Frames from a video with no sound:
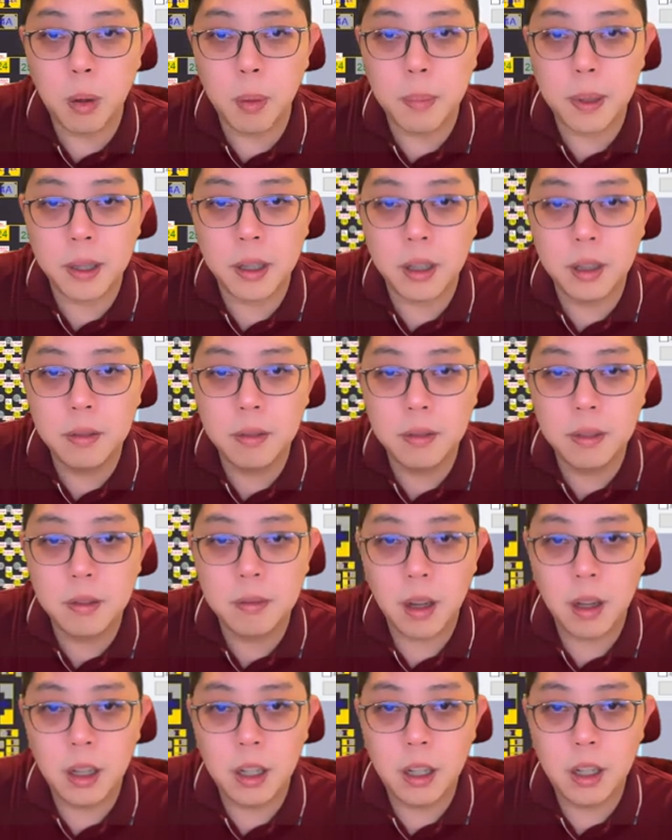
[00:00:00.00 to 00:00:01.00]
button.
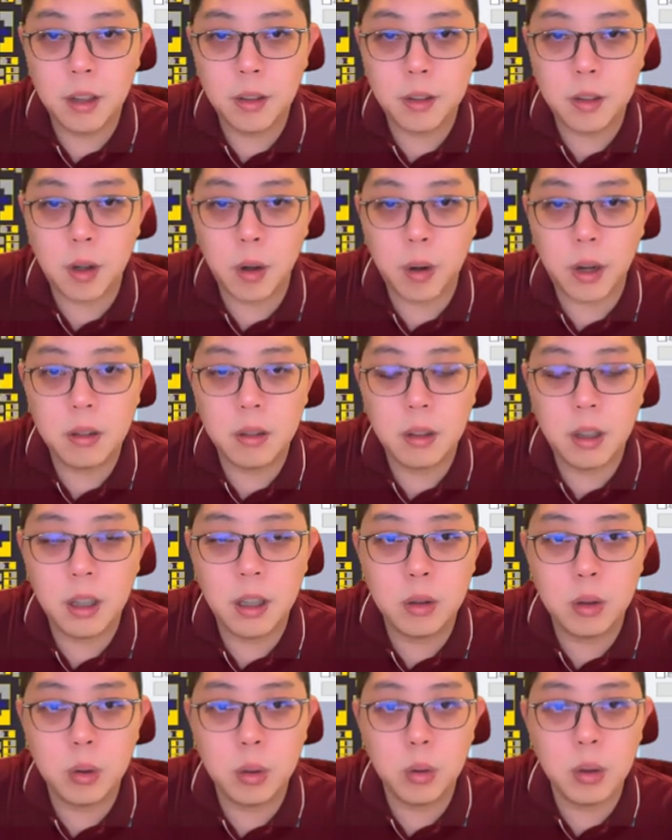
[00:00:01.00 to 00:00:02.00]
He is connecting
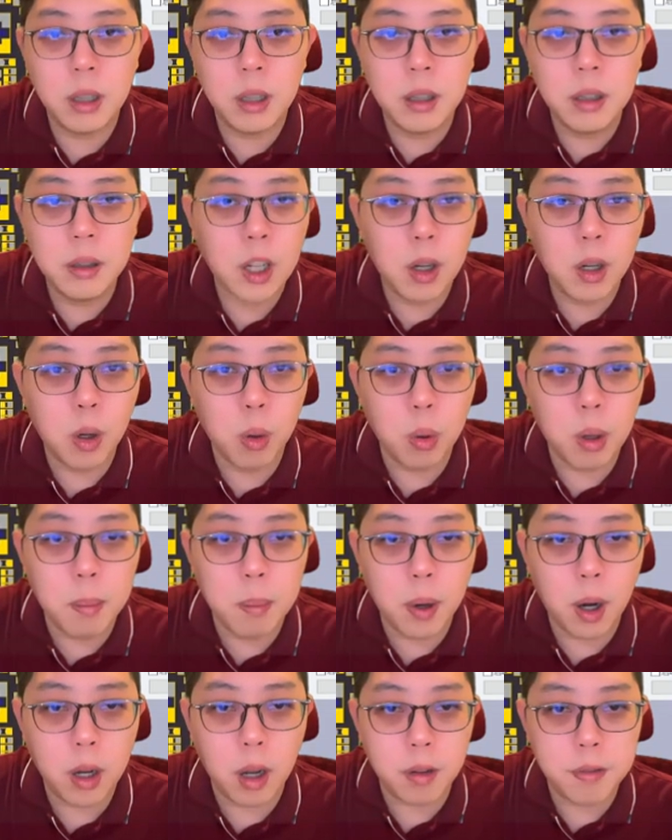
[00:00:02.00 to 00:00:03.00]
to the lower
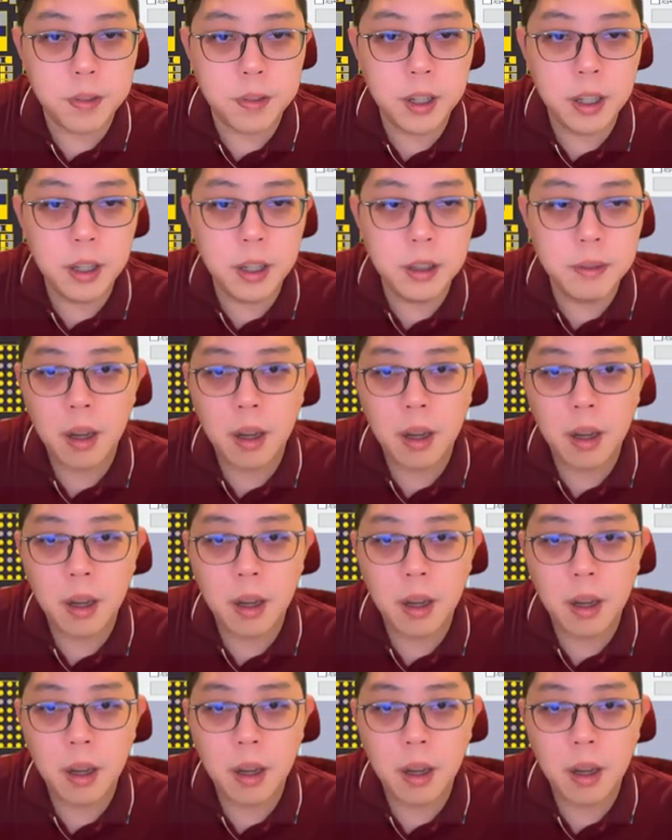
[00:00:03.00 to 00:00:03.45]
board of here